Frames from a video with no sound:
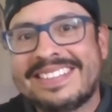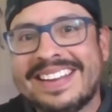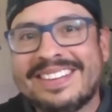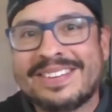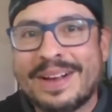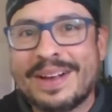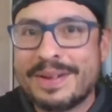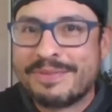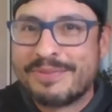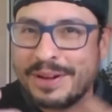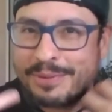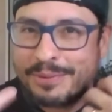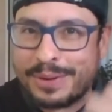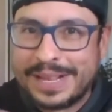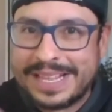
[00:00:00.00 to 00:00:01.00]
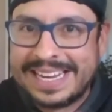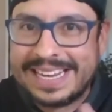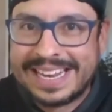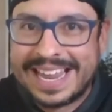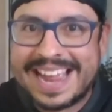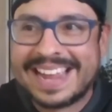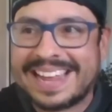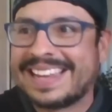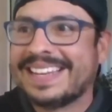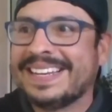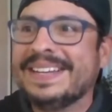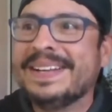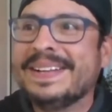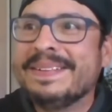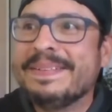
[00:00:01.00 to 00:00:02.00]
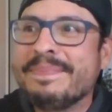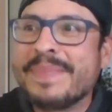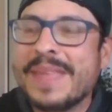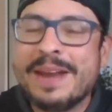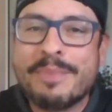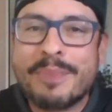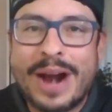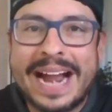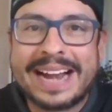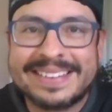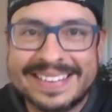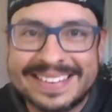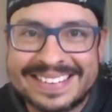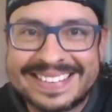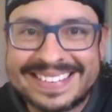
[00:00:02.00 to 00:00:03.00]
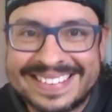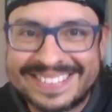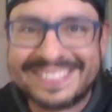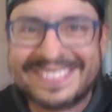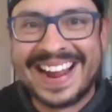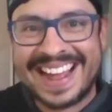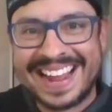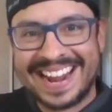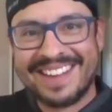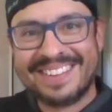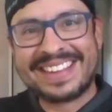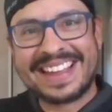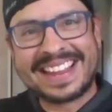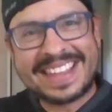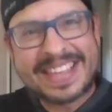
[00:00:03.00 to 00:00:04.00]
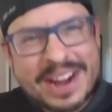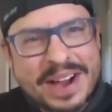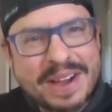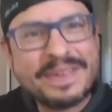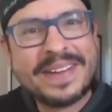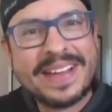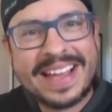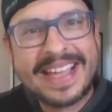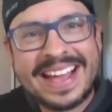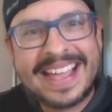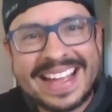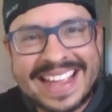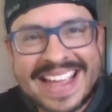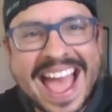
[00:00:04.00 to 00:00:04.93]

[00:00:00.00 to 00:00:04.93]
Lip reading: Yeah. And so it felt really like, you've been preparing for this.